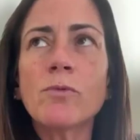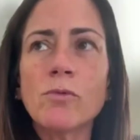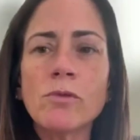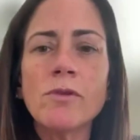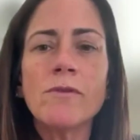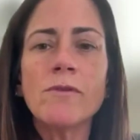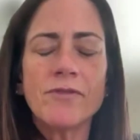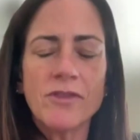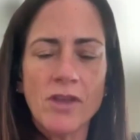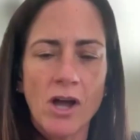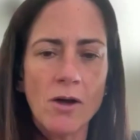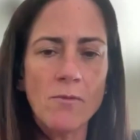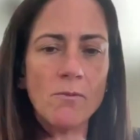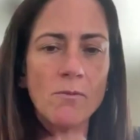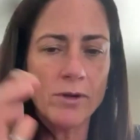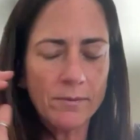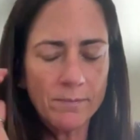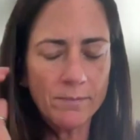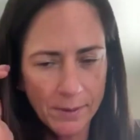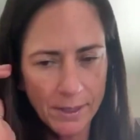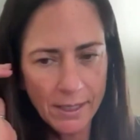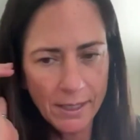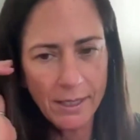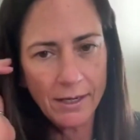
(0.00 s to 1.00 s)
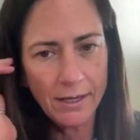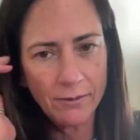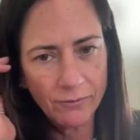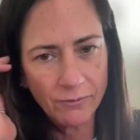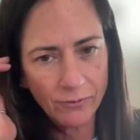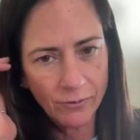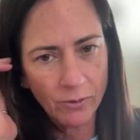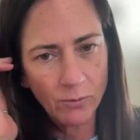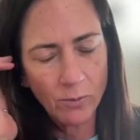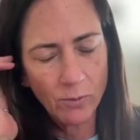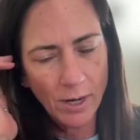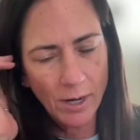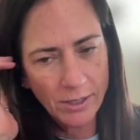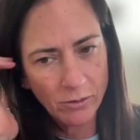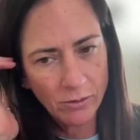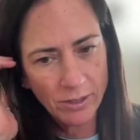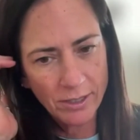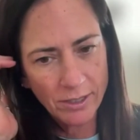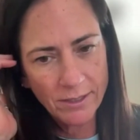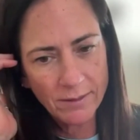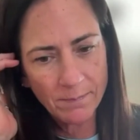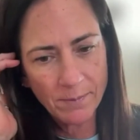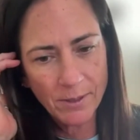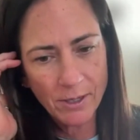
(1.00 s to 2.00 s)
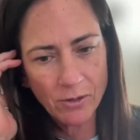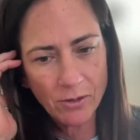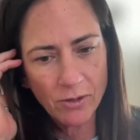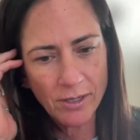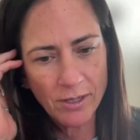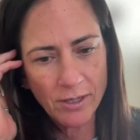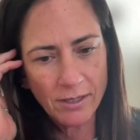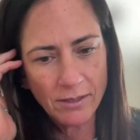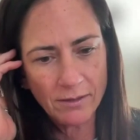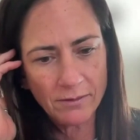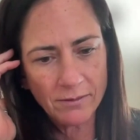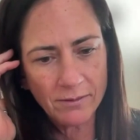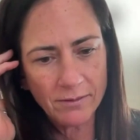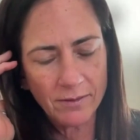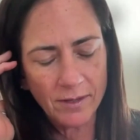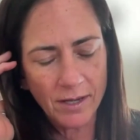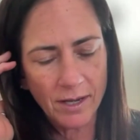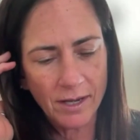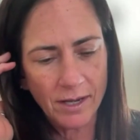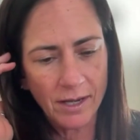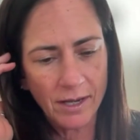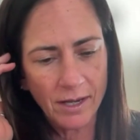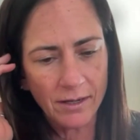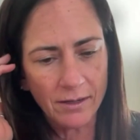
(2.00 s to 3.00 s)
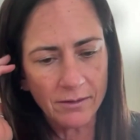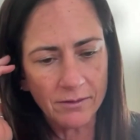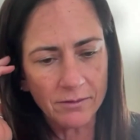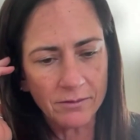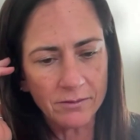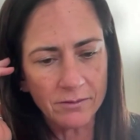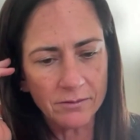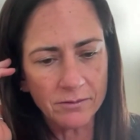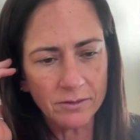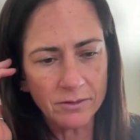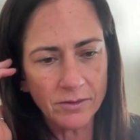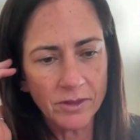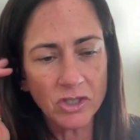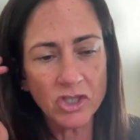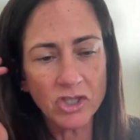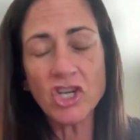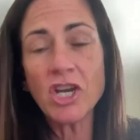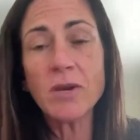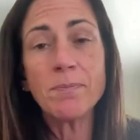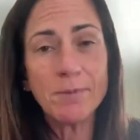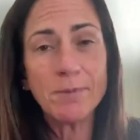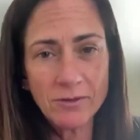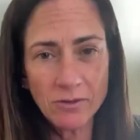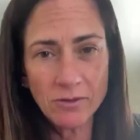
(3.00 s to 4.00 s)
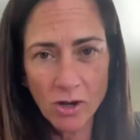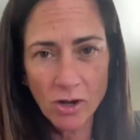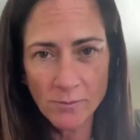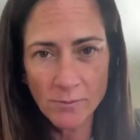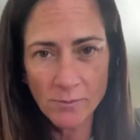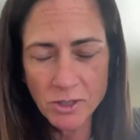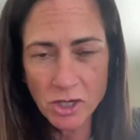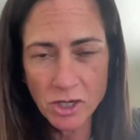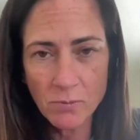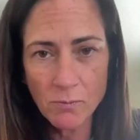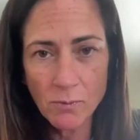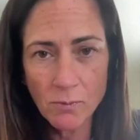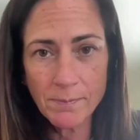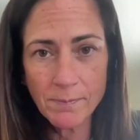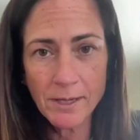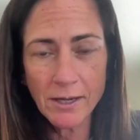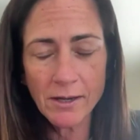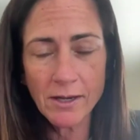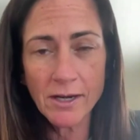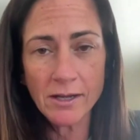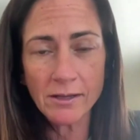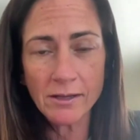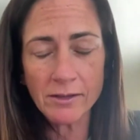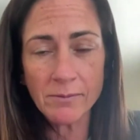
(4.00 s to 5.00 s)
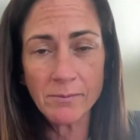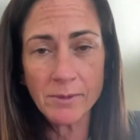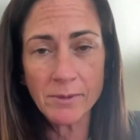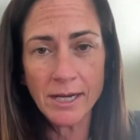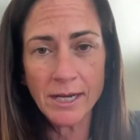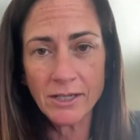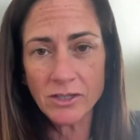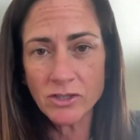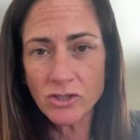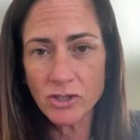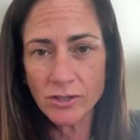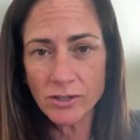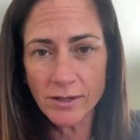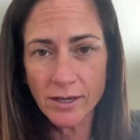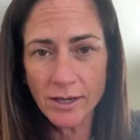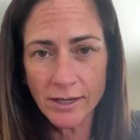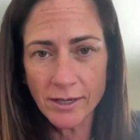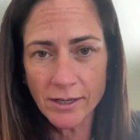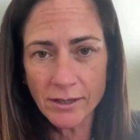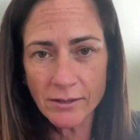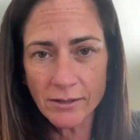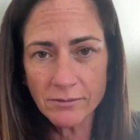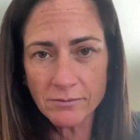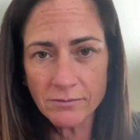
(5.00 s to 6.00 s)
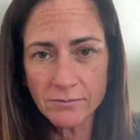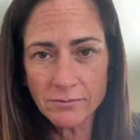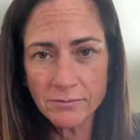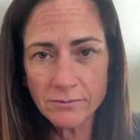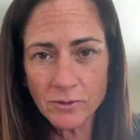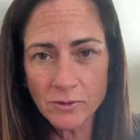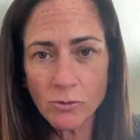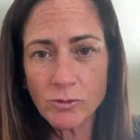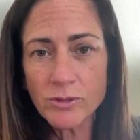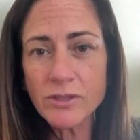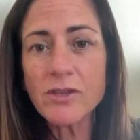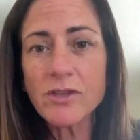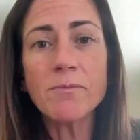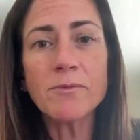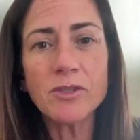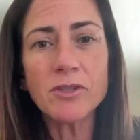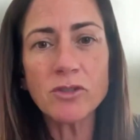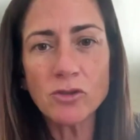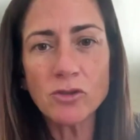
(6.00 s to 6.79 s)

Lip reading: rule of thumb would be, for what you're experiencing, the cheapest option would be an elimination diet or some